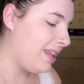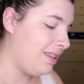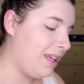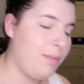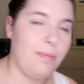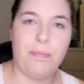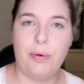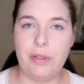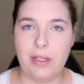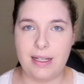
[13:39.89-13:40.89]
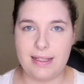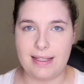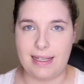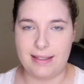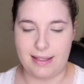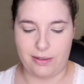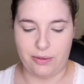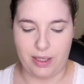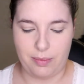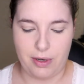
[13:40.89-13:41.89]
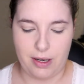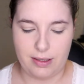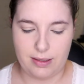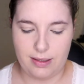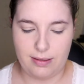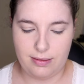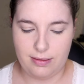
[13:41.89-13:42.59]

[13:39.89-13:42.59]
They put nice scents in all their products.